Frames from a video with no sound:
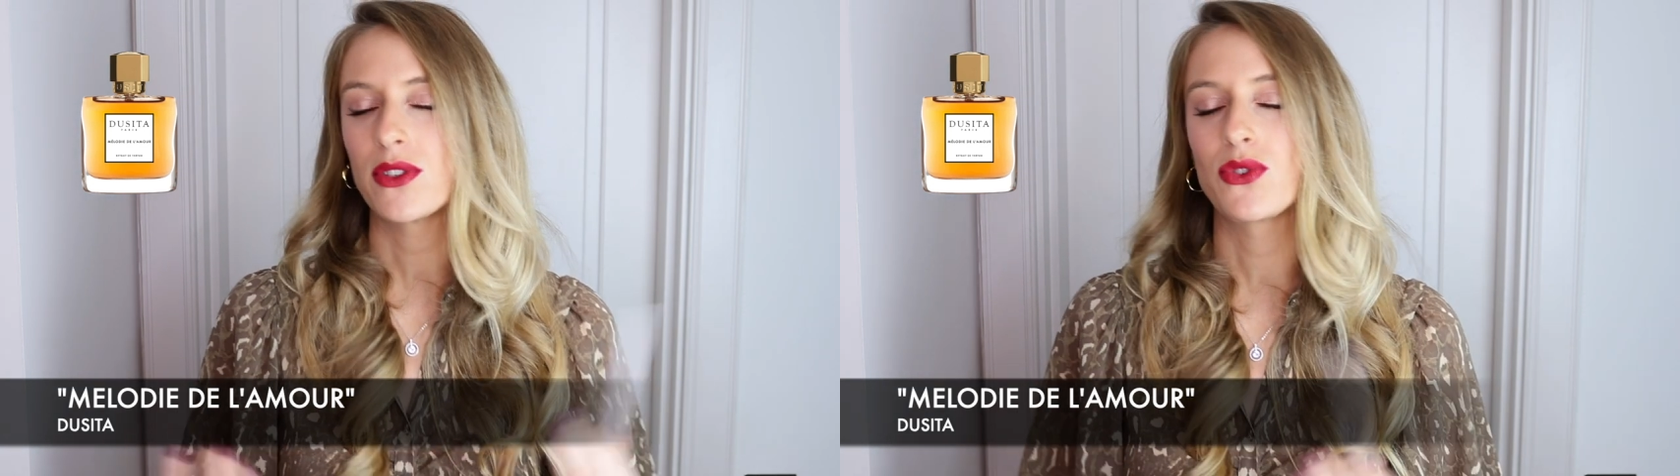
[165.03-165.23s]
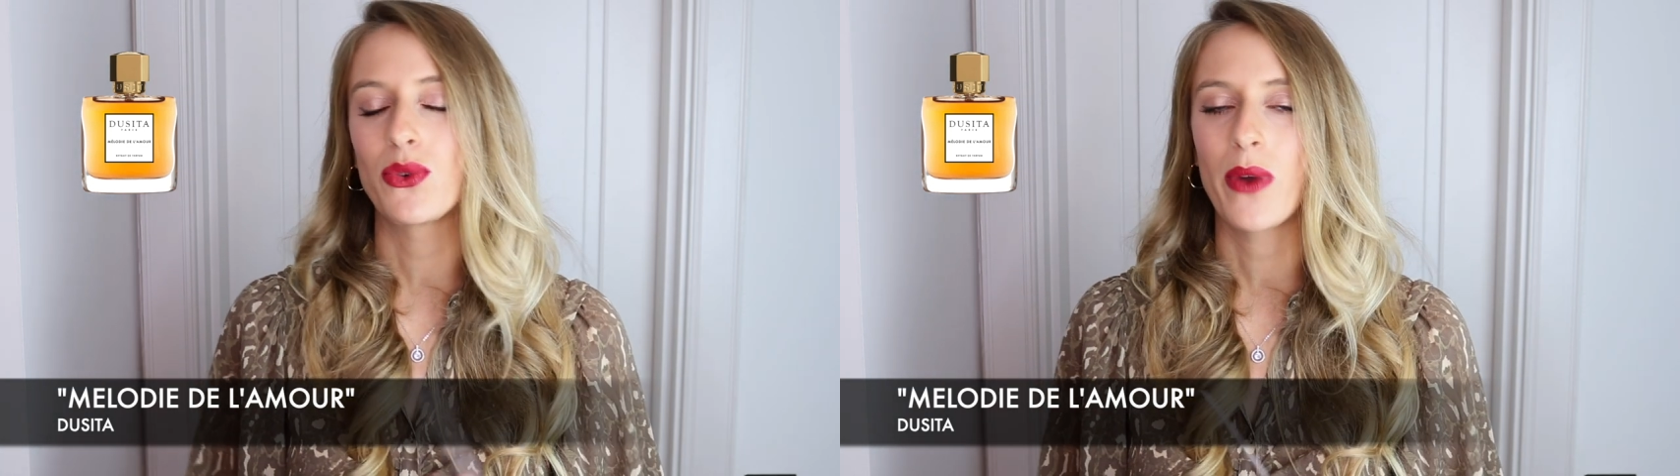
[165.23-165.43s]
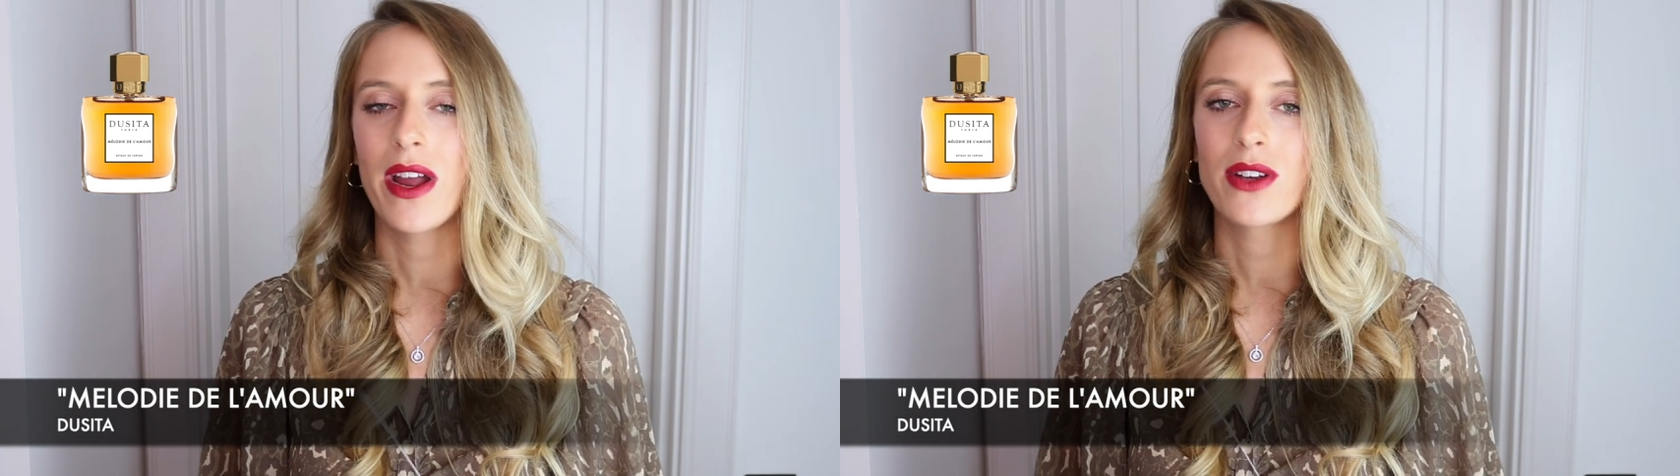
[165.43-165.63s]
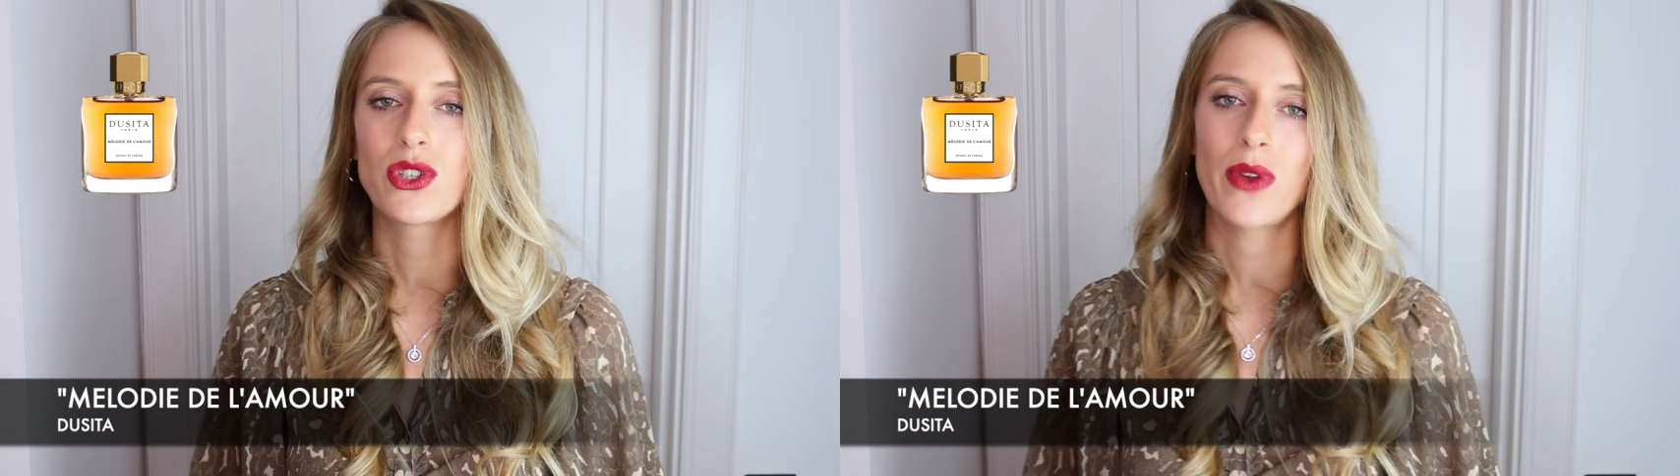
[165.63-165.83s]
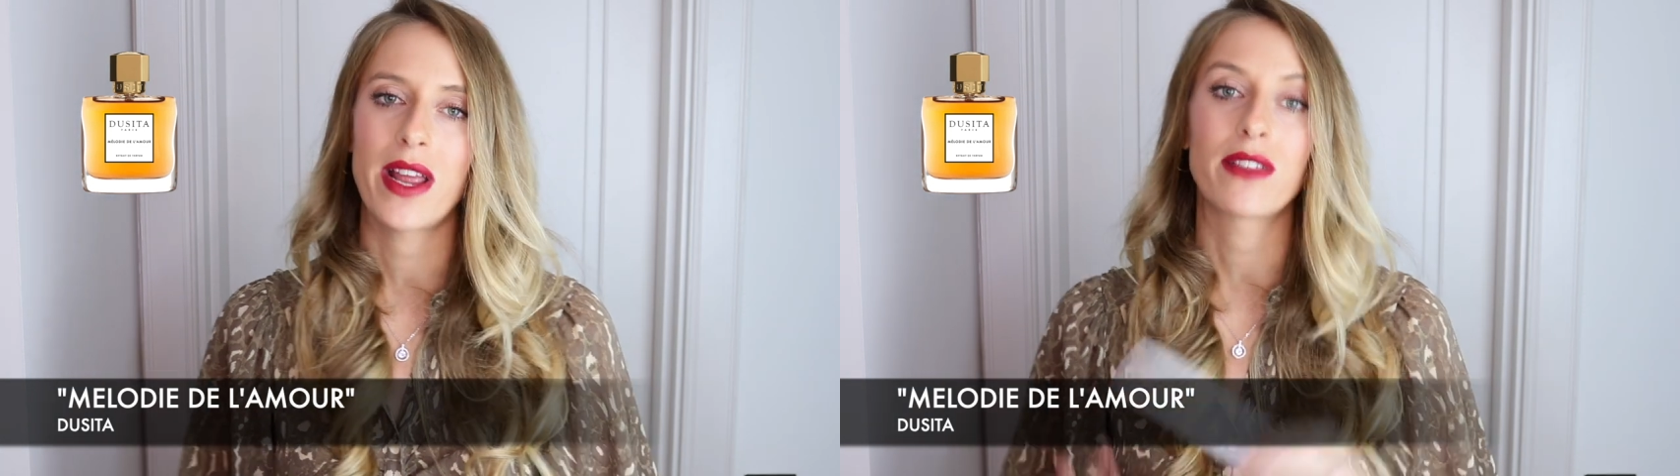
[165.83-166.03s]
to wear
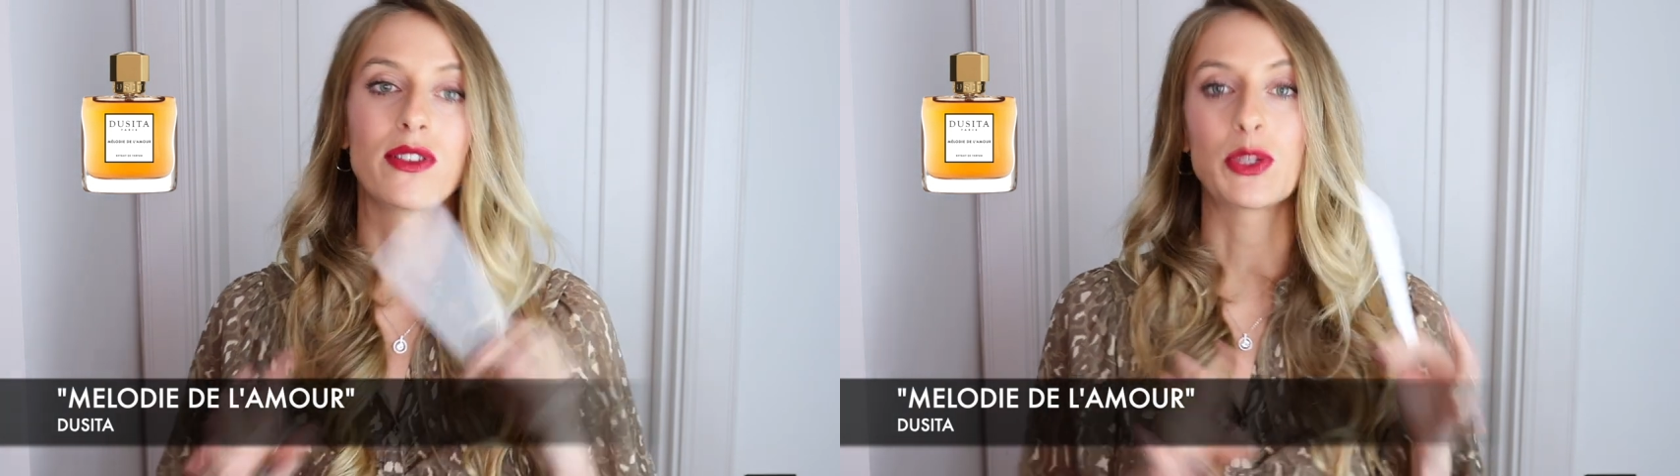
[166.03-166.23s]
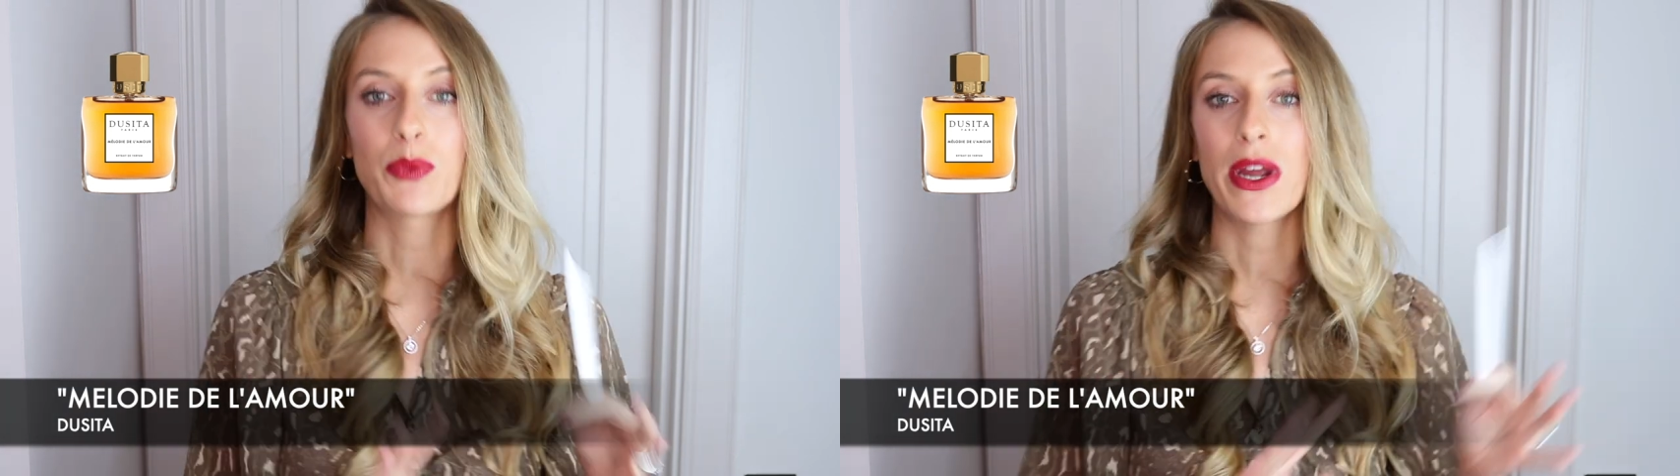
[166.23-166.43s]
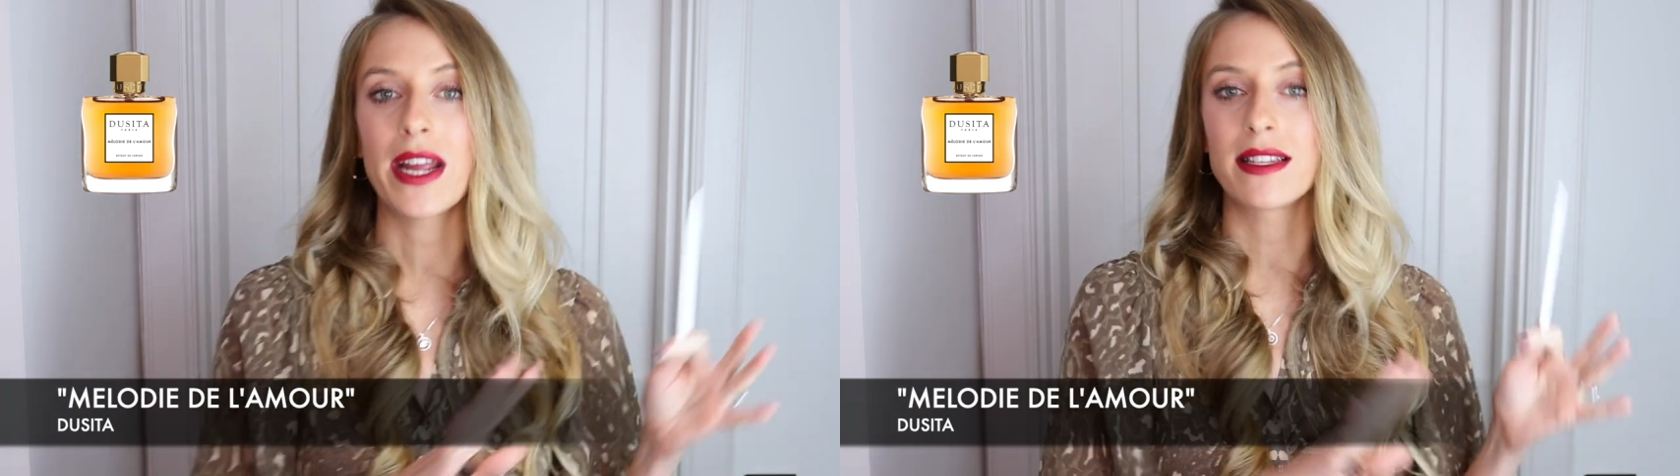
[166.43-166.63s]
during the spring